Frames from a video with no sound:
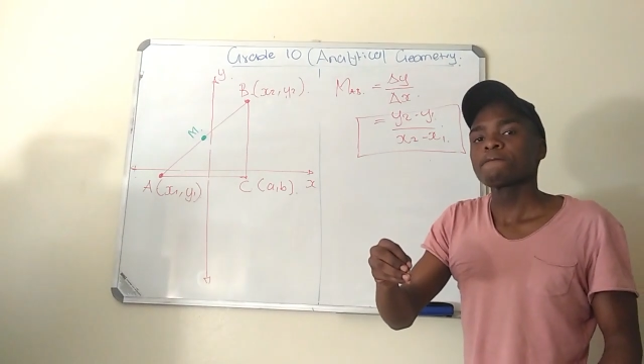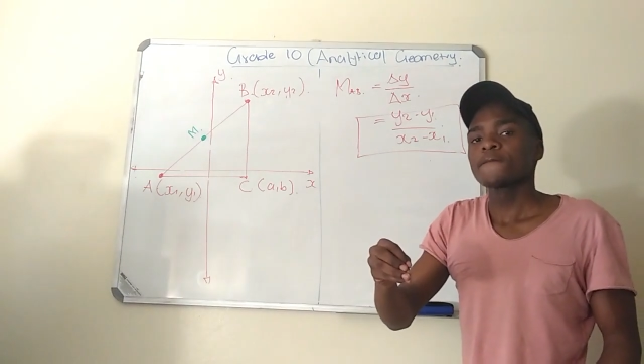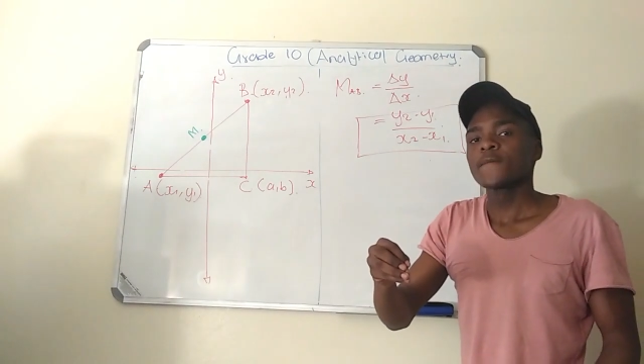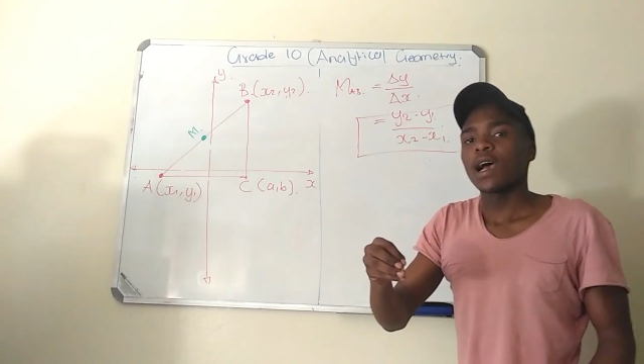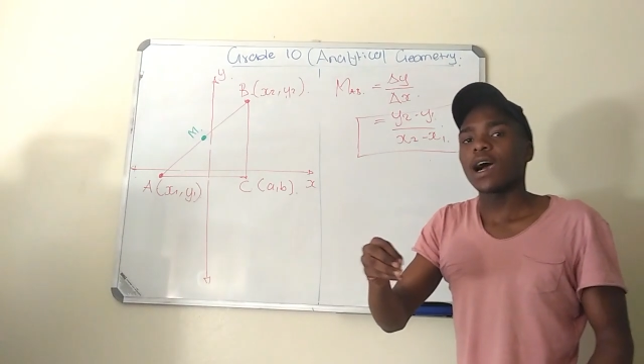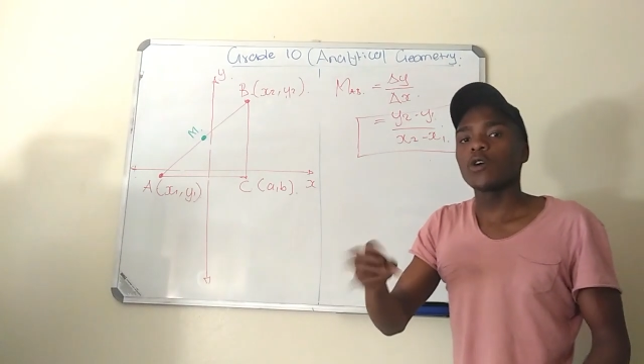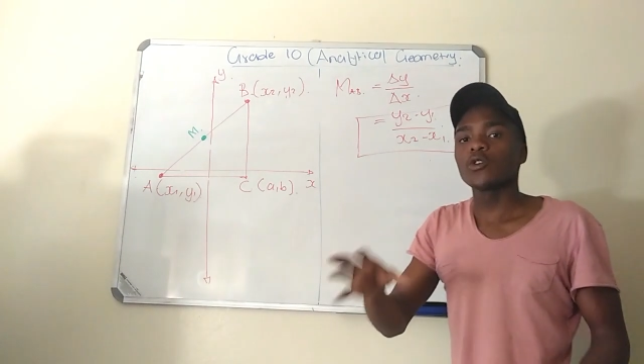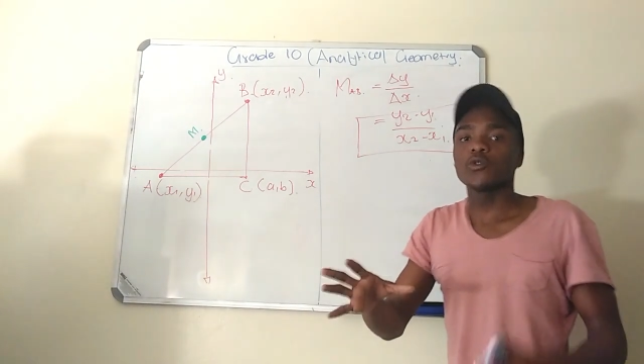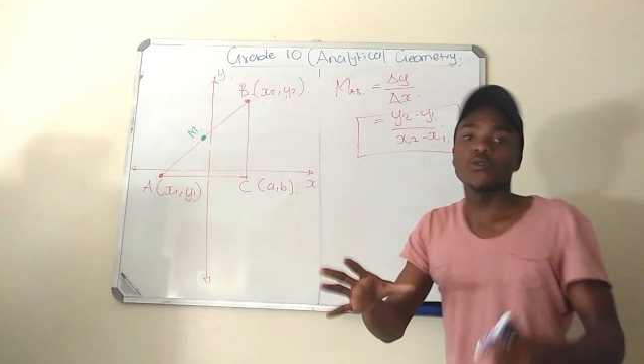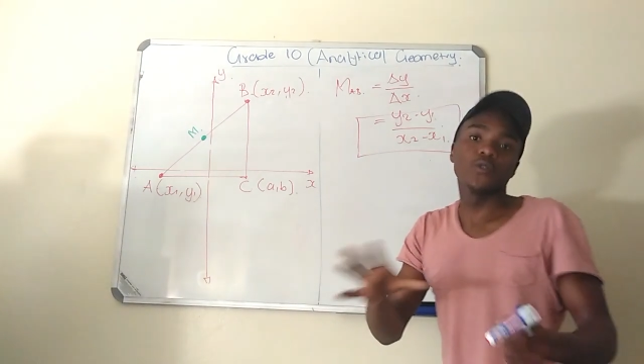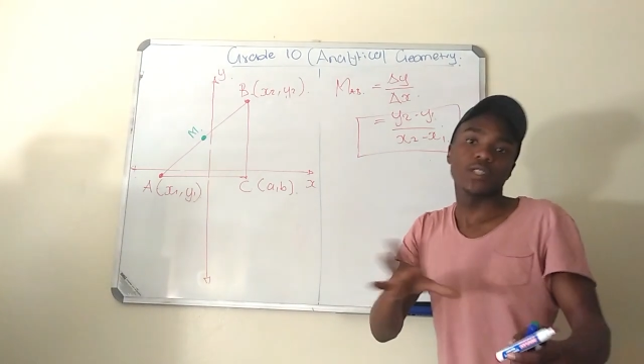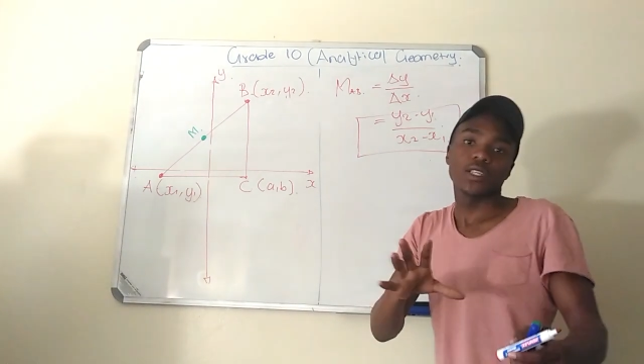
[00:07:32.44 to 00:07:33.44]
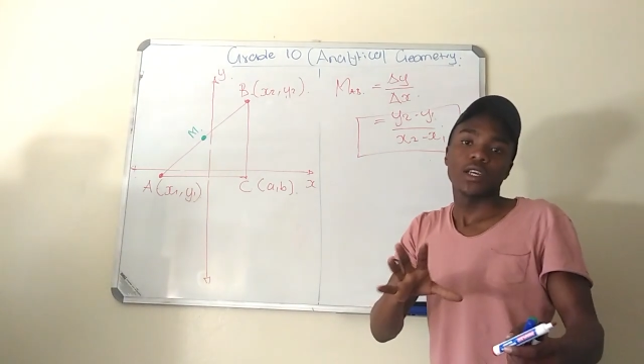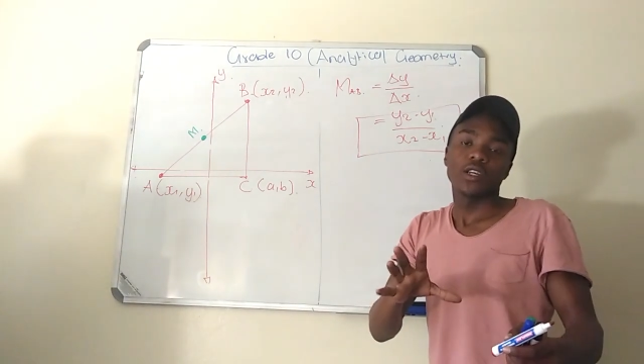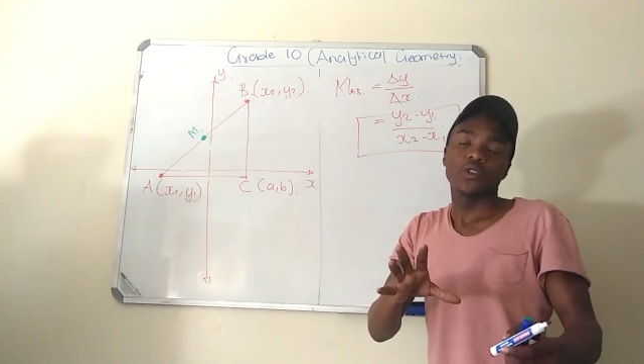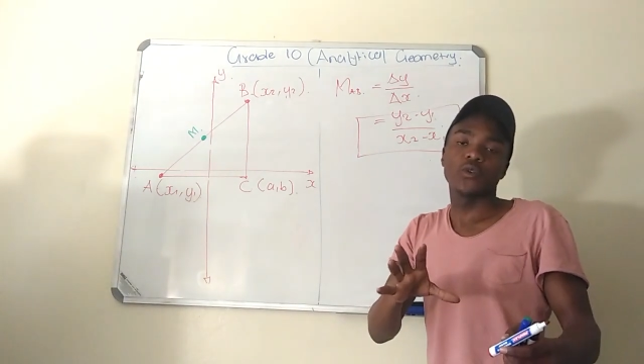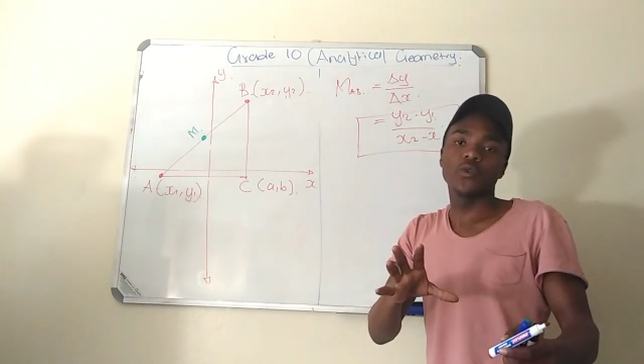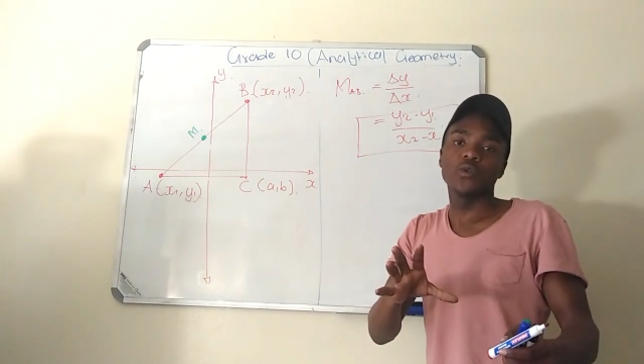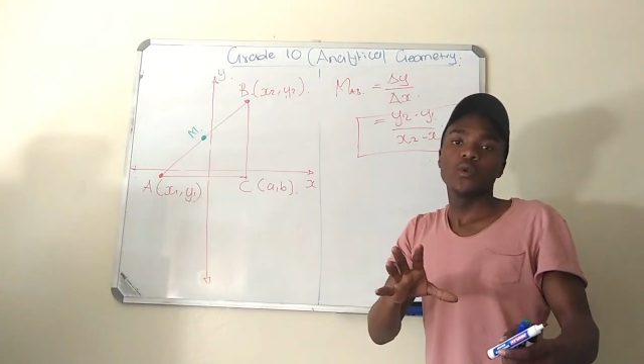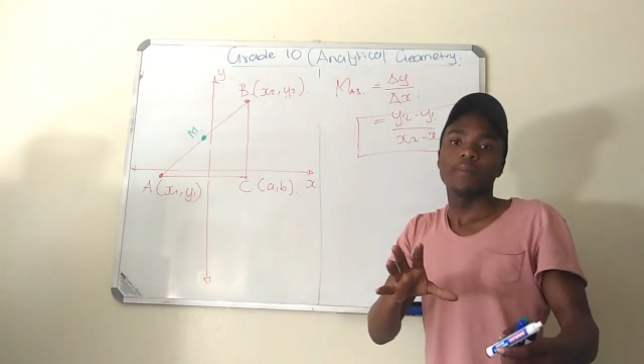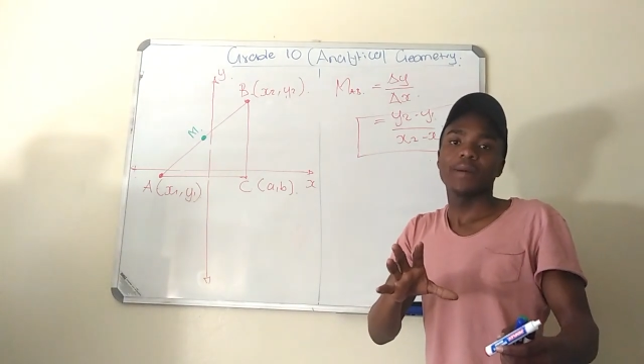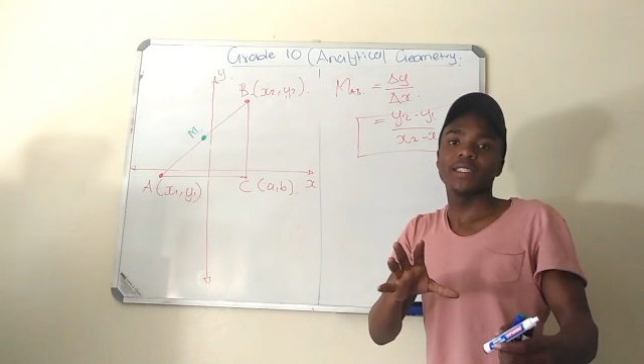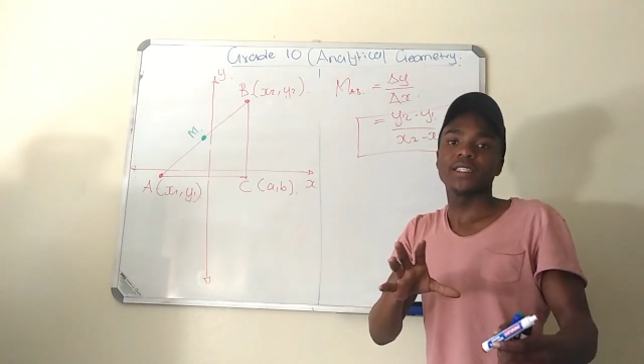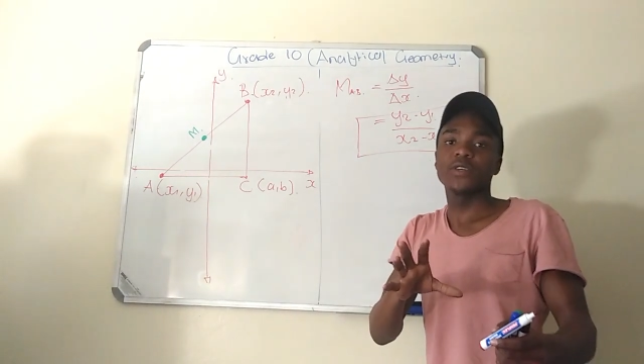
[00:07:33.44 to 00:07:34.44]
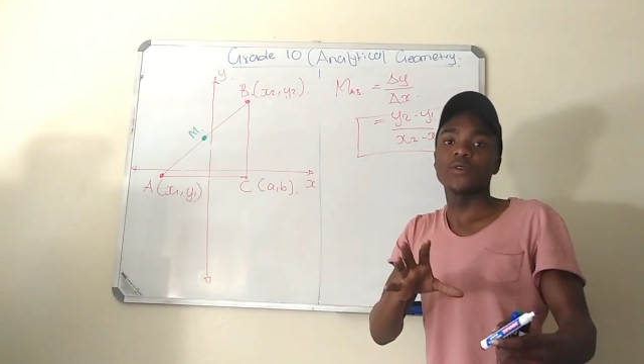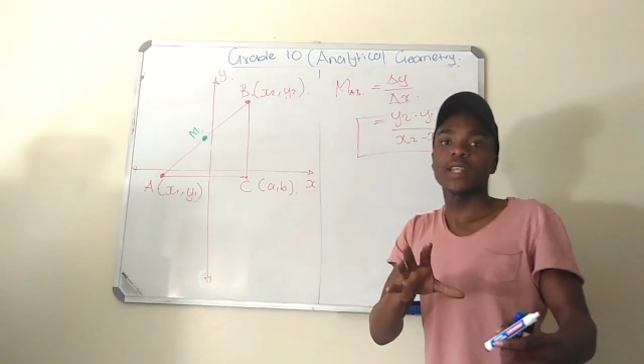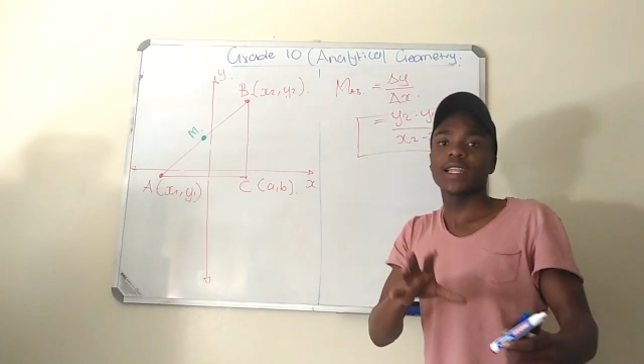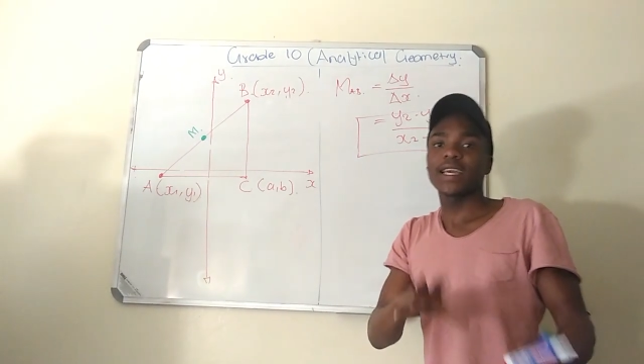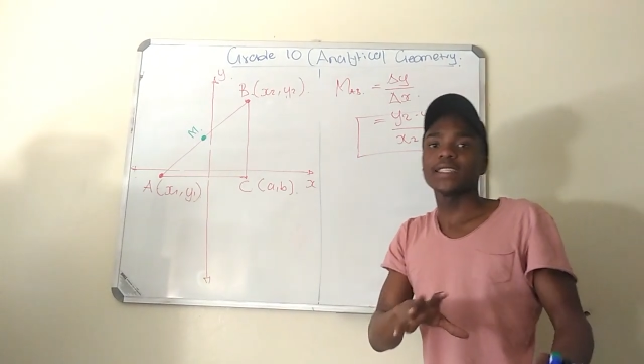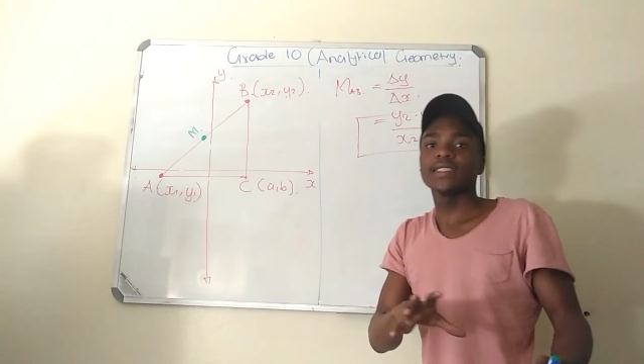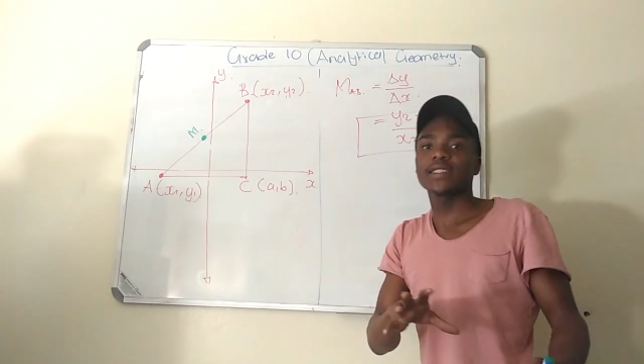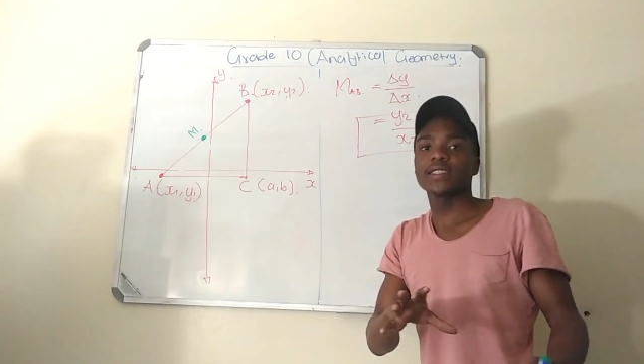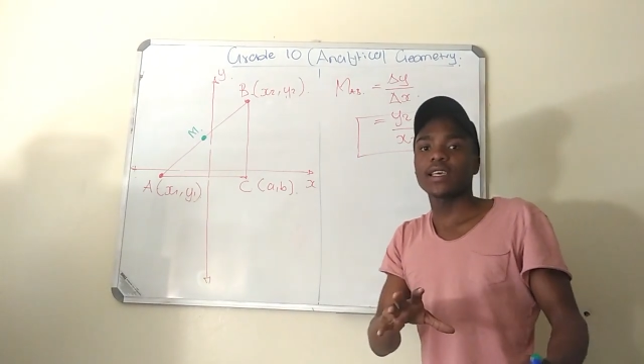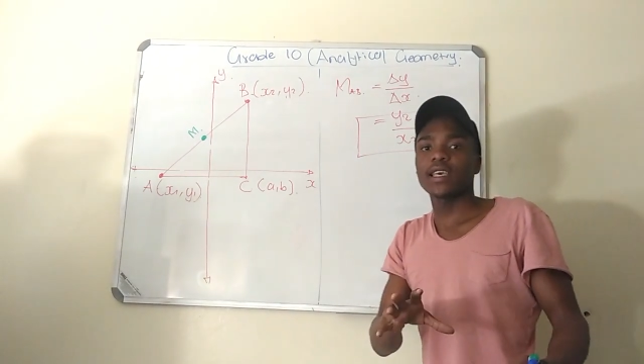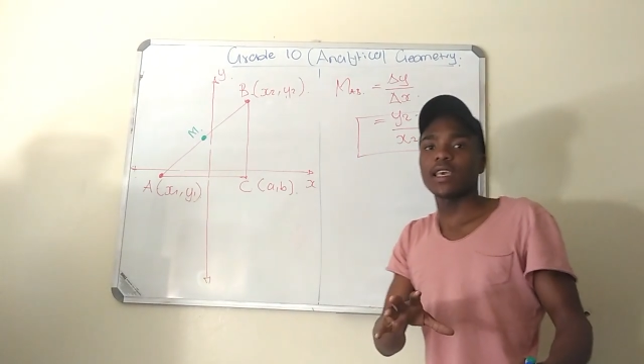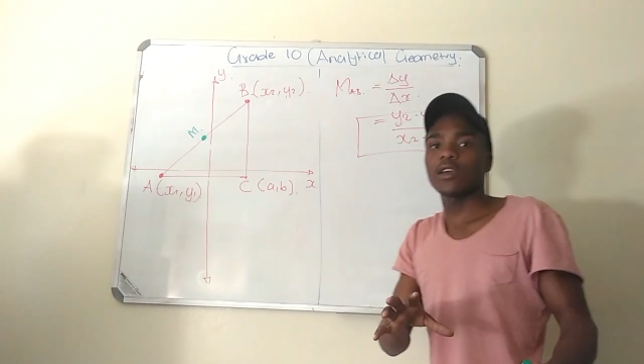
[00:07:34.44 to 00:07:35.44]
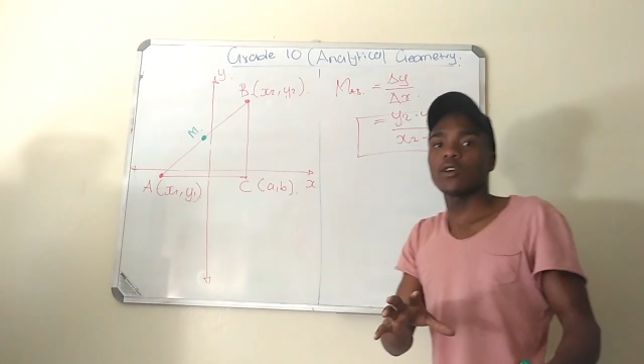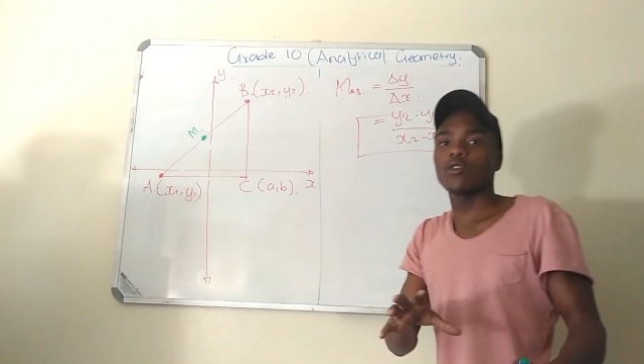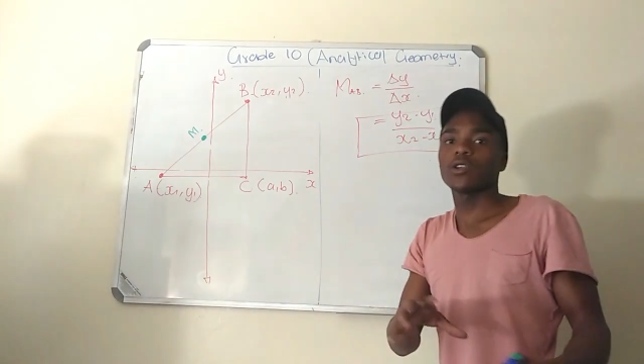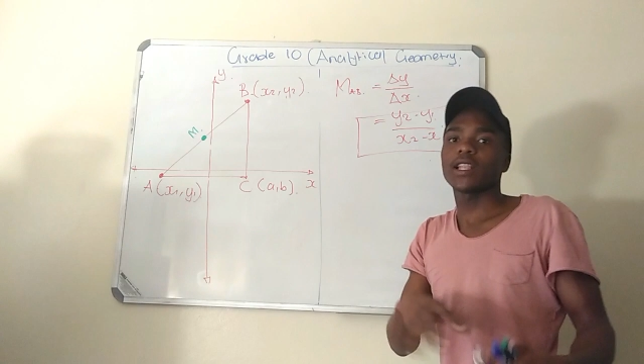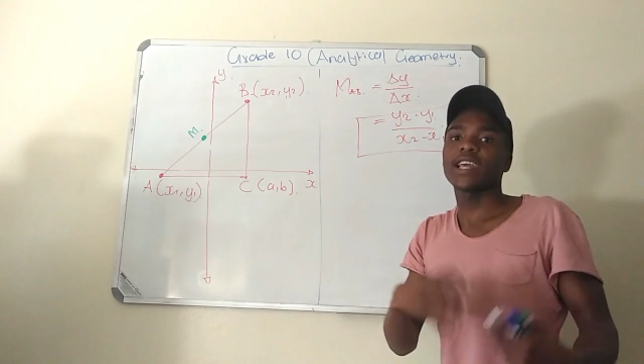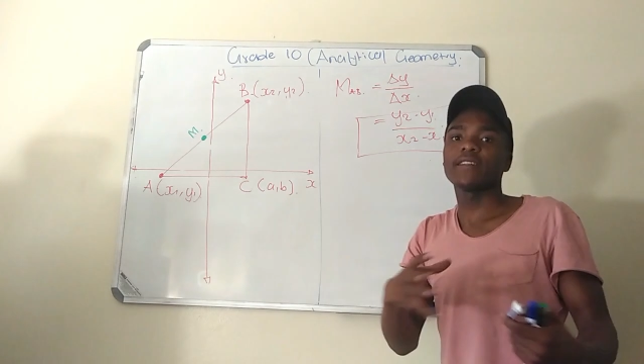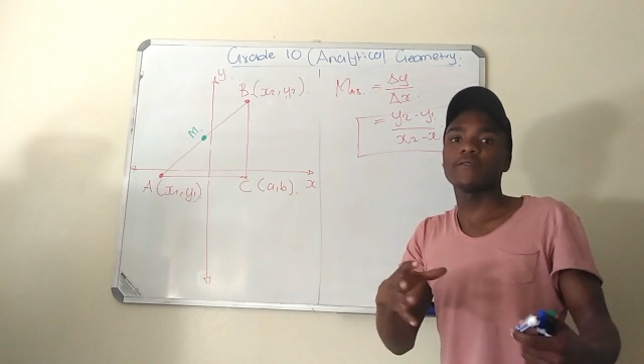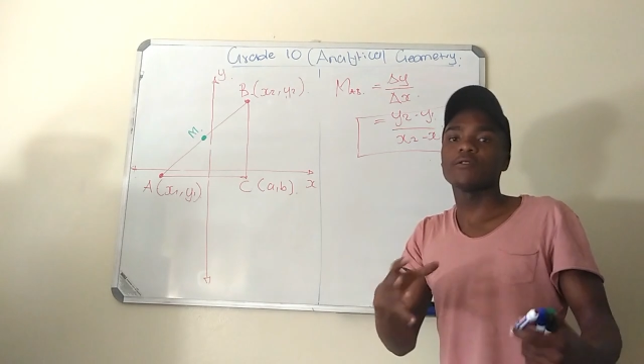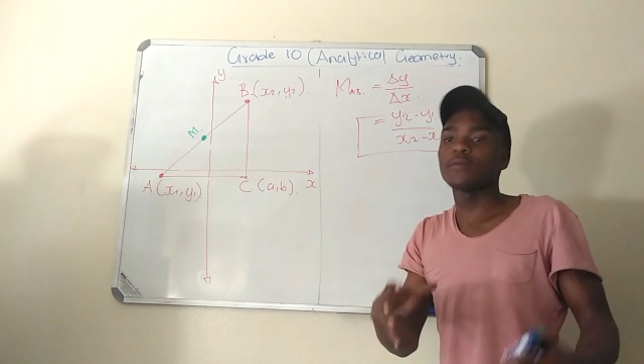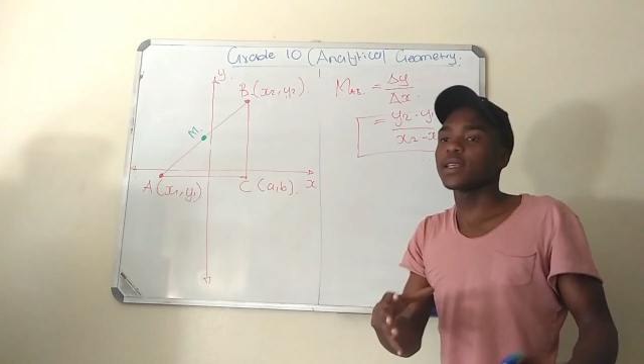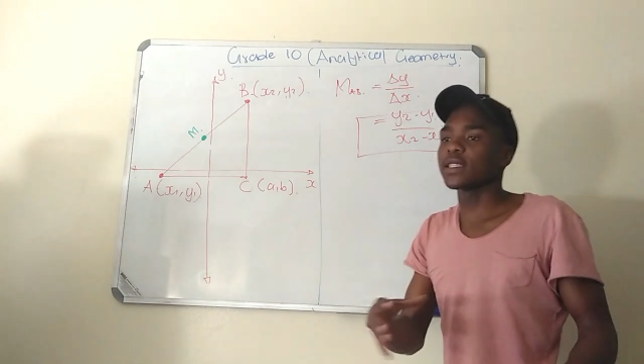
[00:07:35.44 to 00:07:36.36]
How those 2 particular lines or line formats